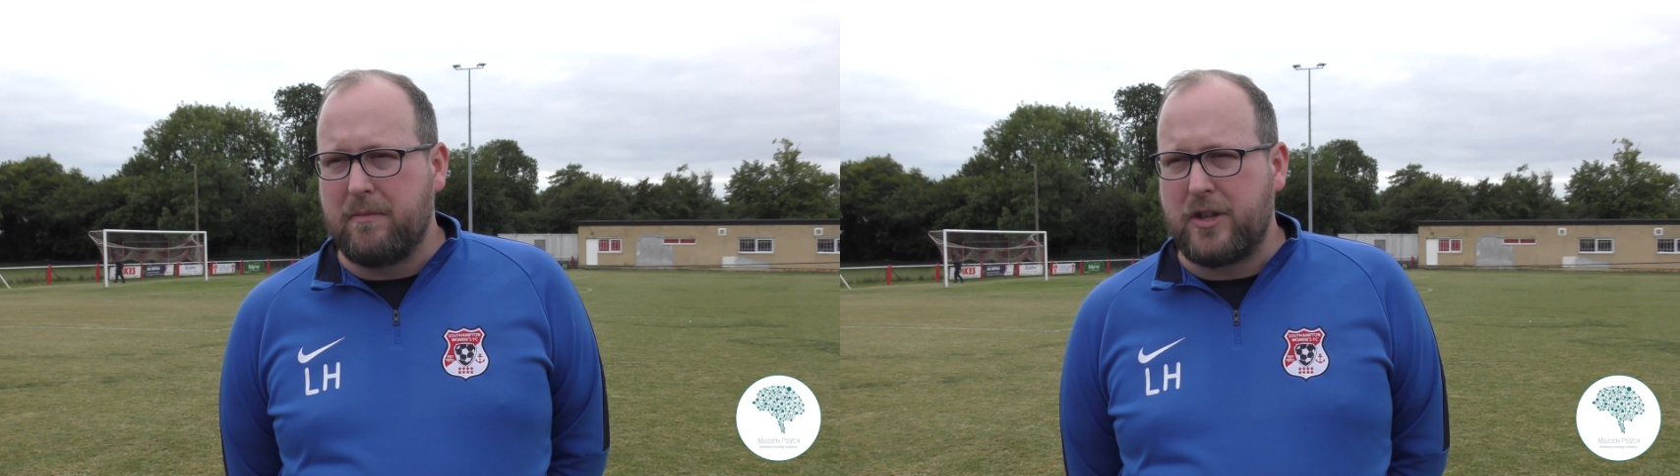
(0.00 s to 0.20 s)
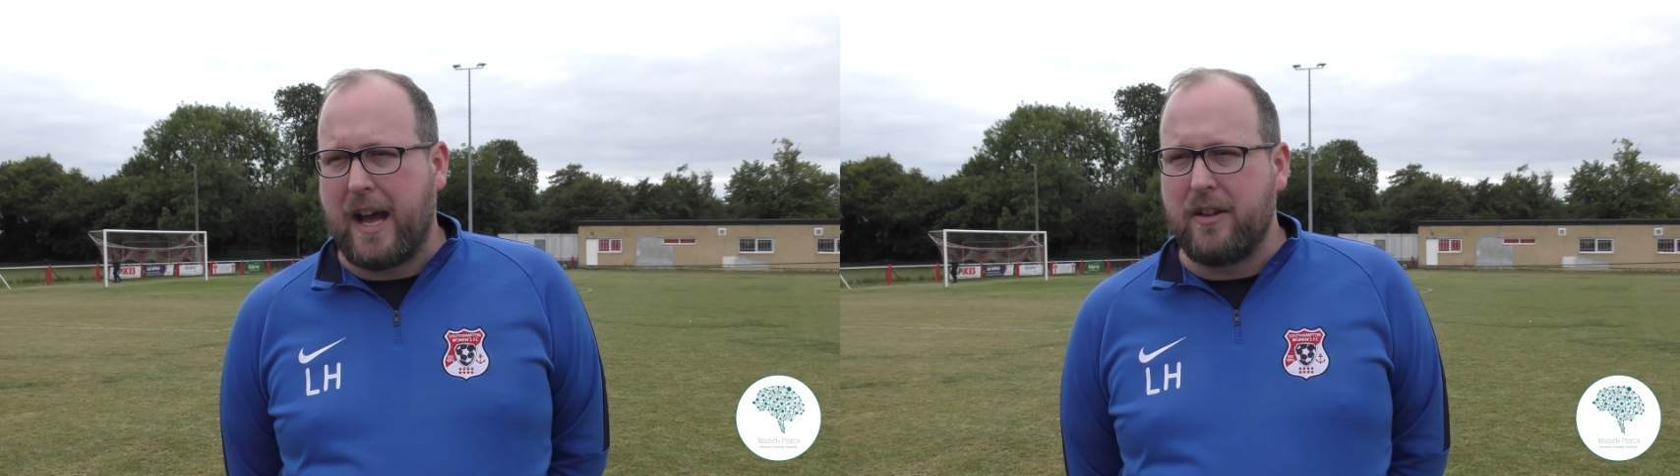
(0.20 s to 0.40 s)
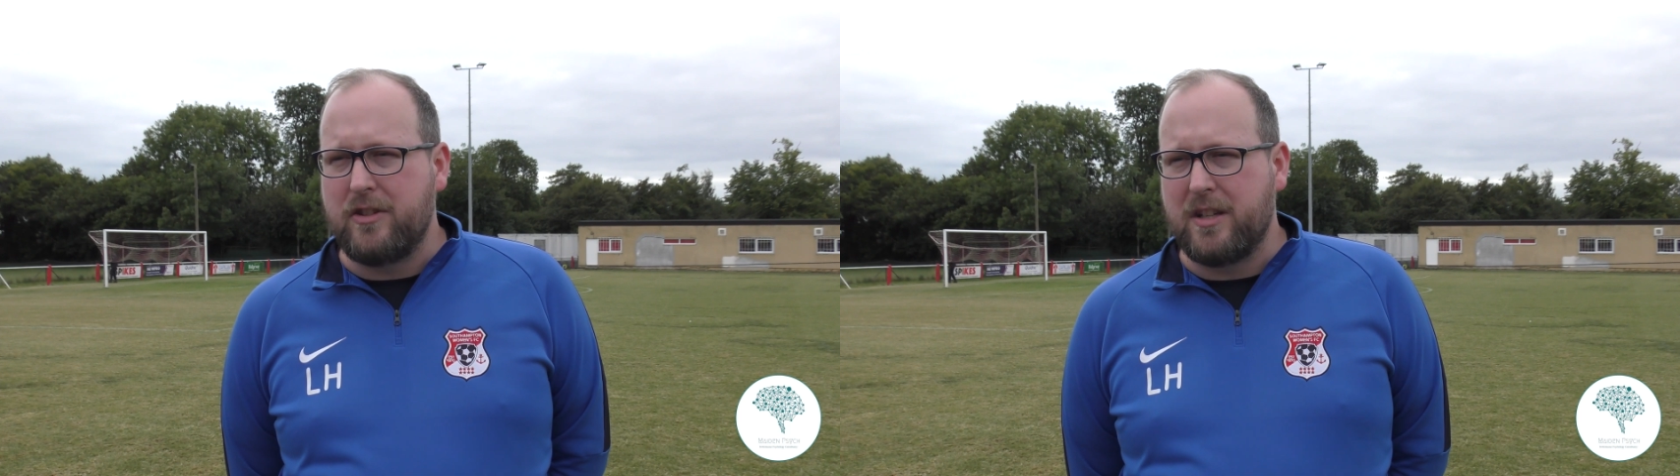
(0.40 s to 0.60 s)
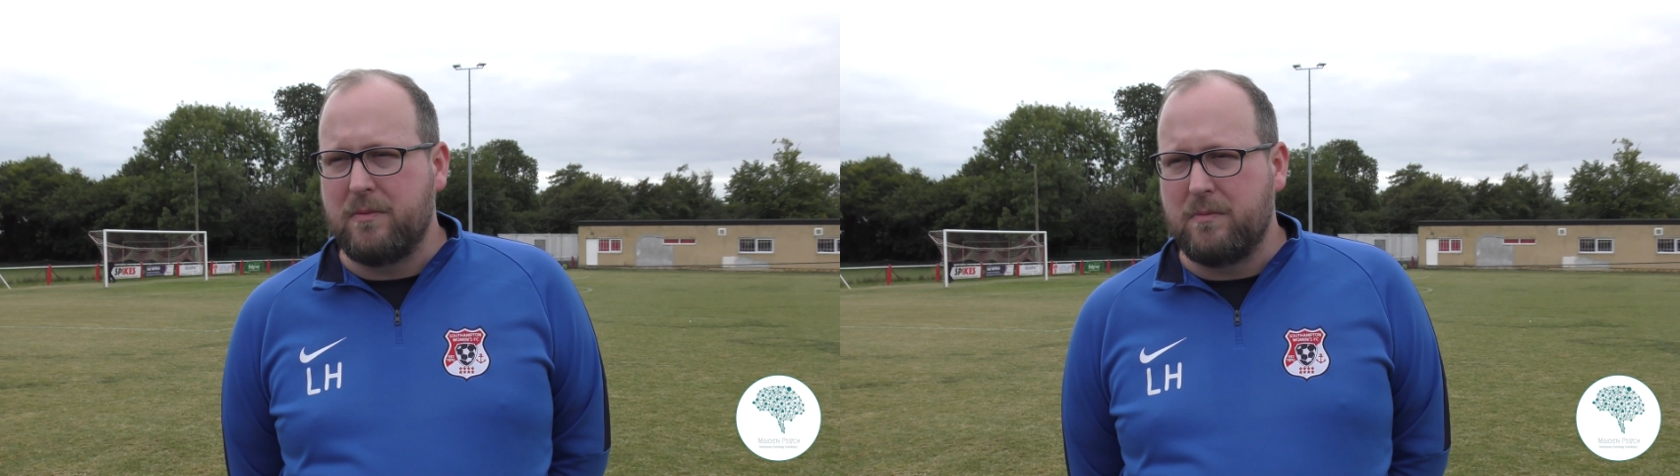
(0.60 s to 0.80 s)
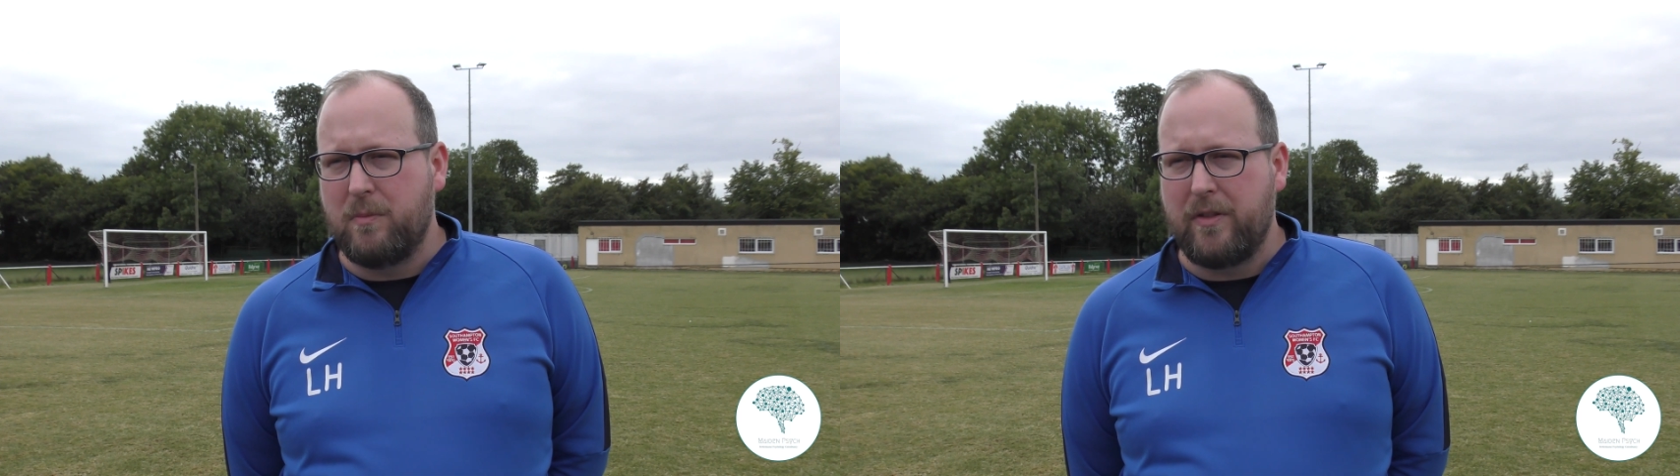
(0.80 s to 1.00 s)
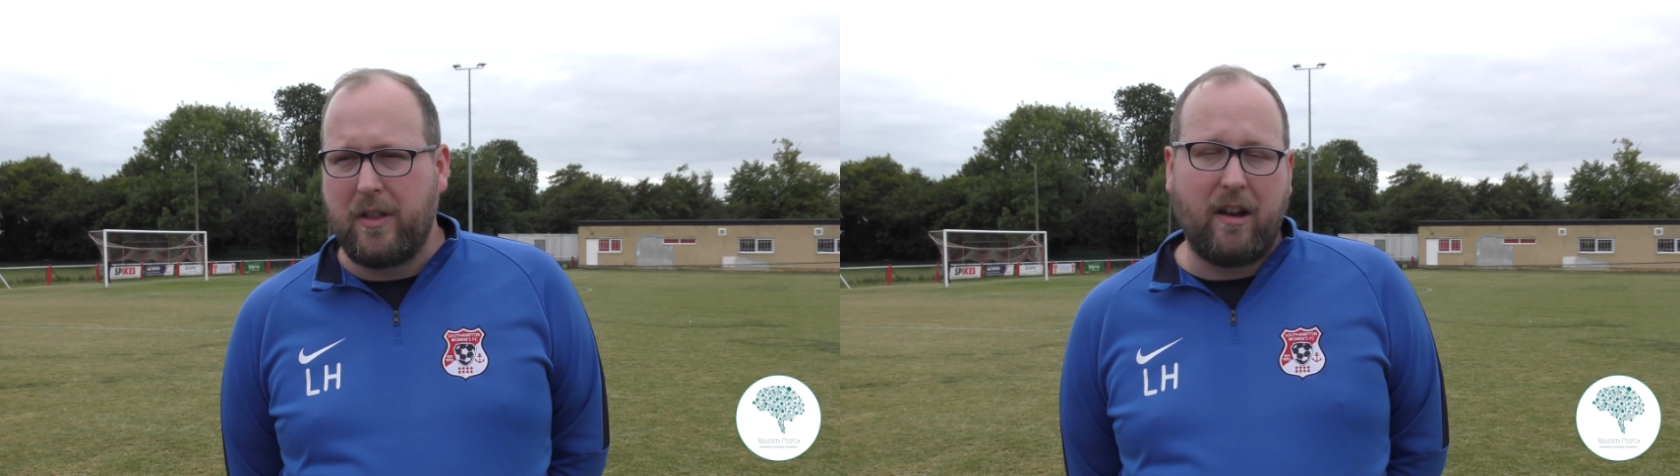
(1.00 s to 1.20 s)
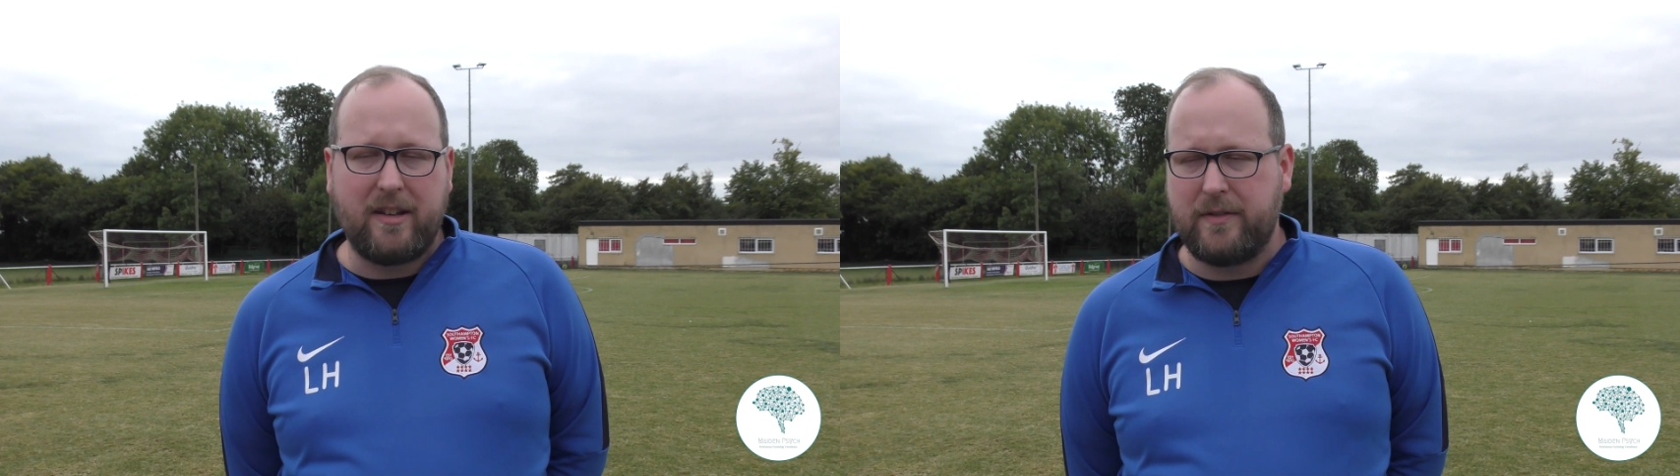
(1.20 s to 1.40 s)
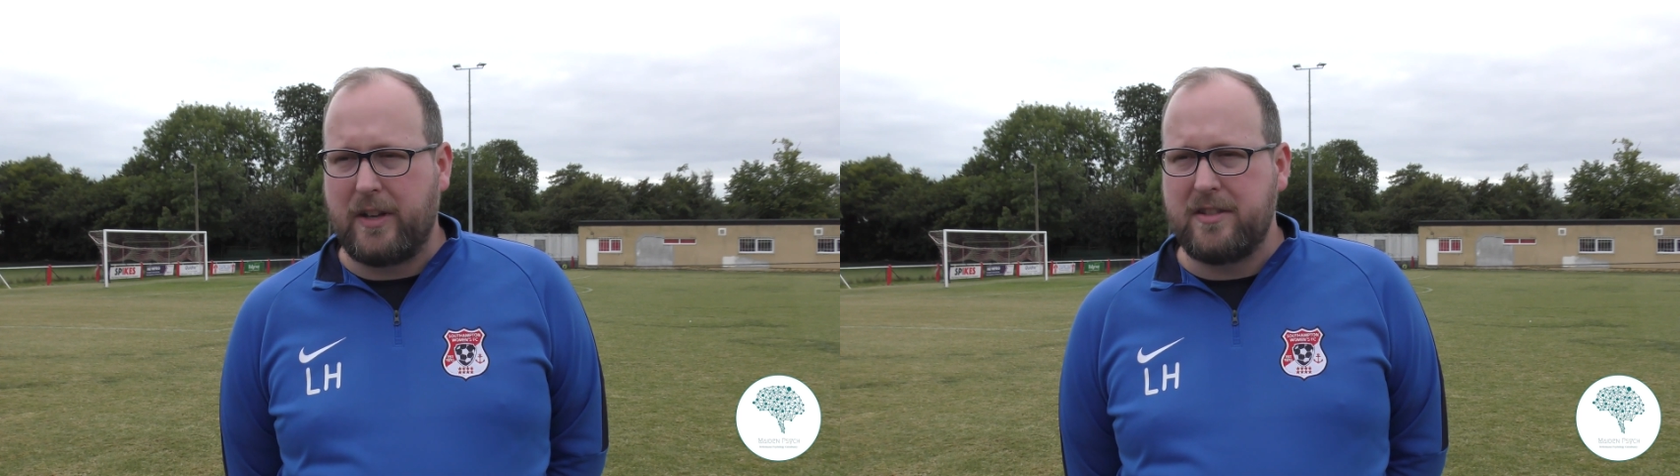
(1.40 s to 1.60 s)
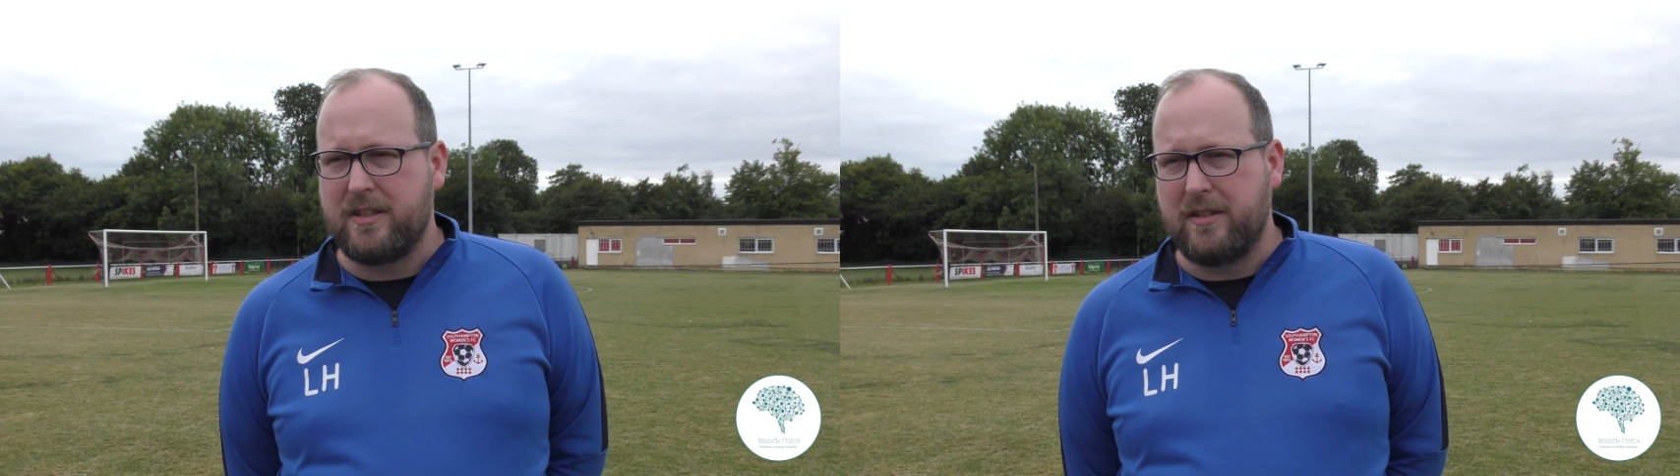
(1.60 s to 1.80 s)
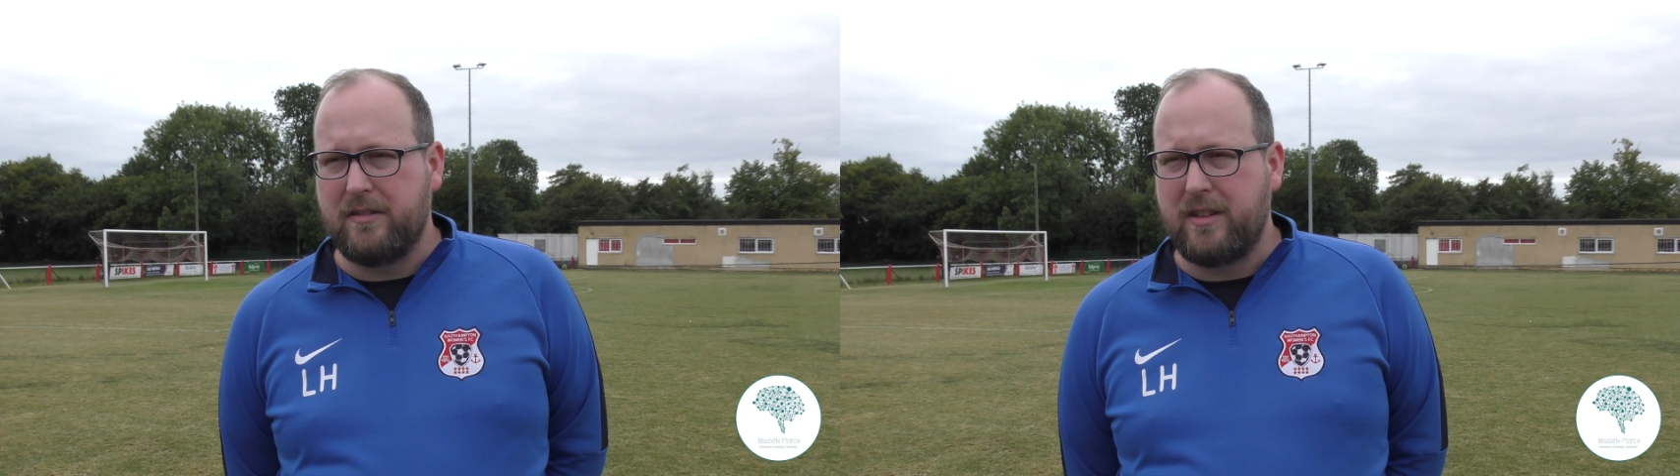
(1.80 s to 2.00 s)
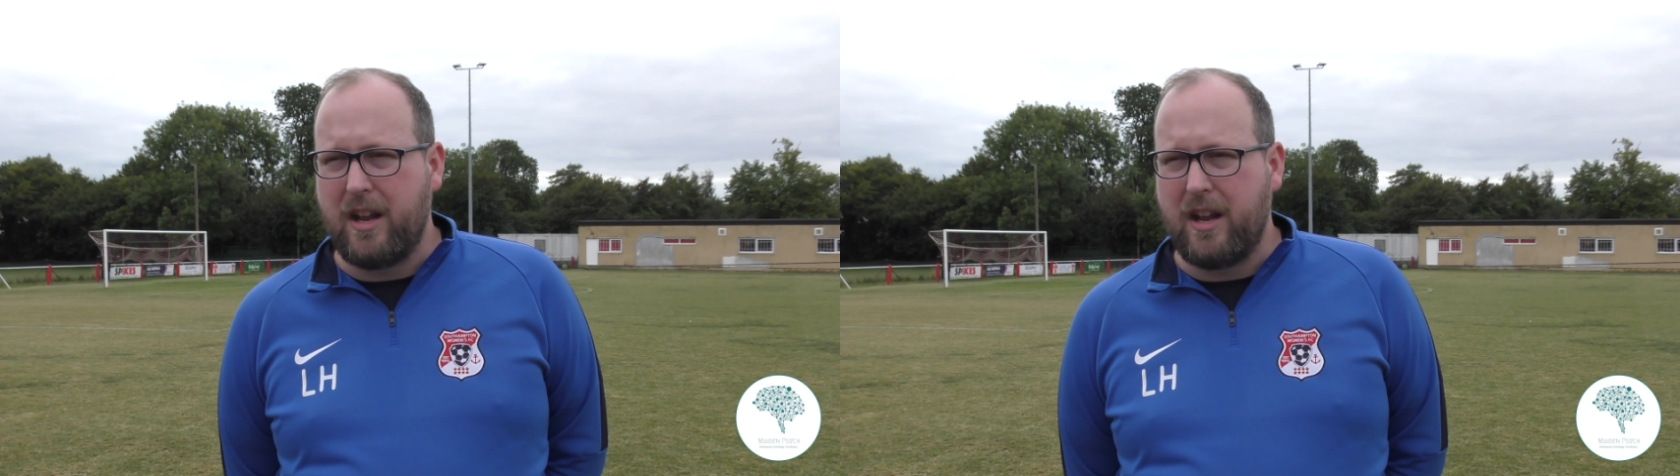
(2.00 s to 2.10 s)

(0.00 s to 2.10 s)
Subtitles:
challenging with the likes of us and